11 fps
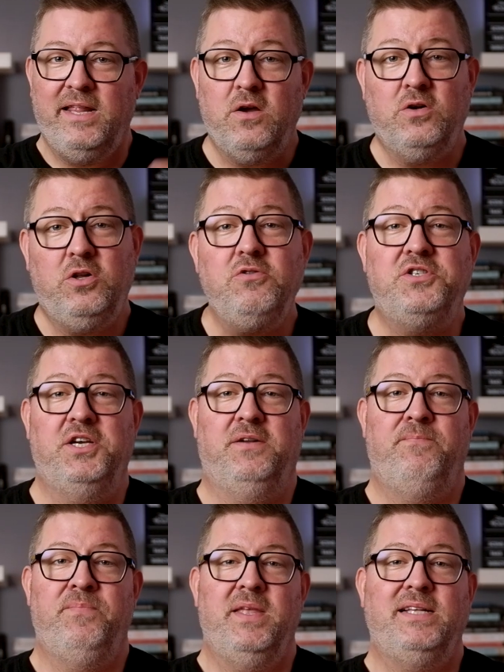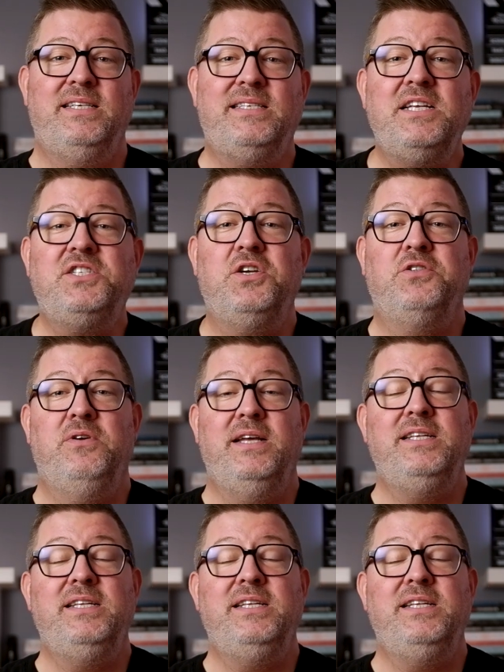In conclusion, it's essential to